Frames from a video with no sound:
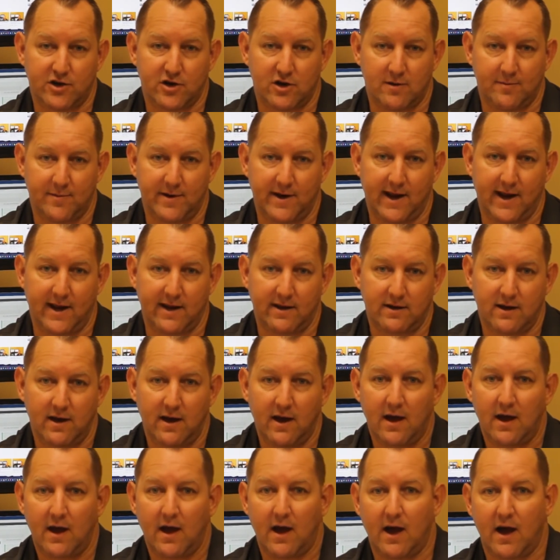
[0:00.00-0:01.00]
terminate
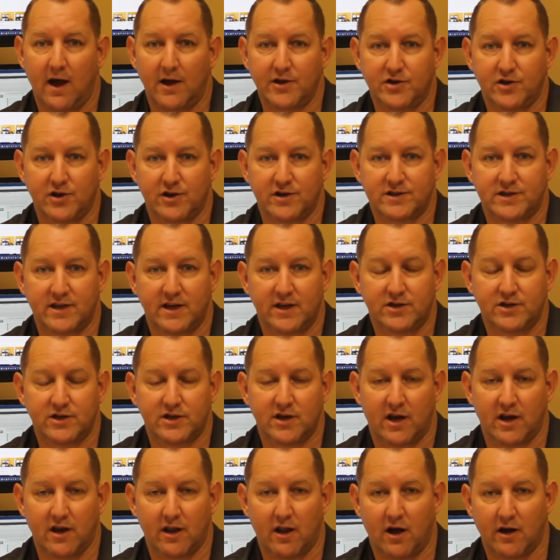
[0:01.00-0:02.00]

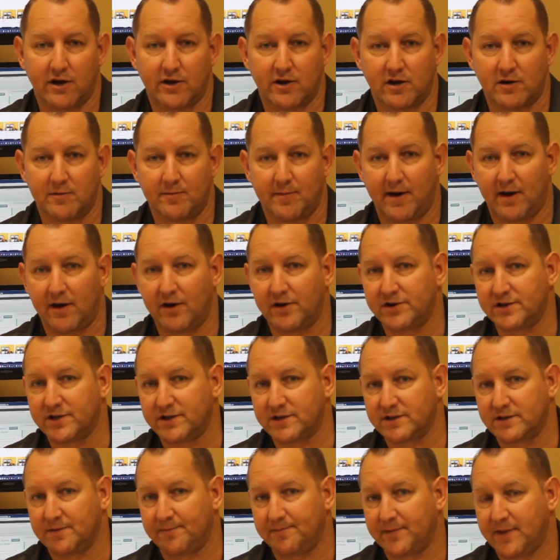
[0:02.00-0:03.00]
jurisdiction on long-term
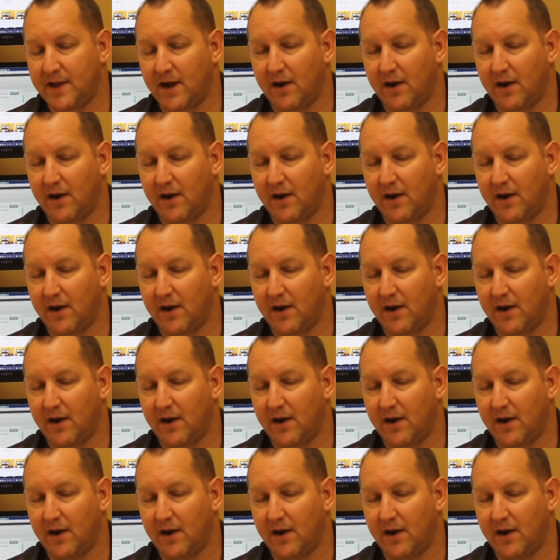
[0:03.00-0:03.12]
marriages.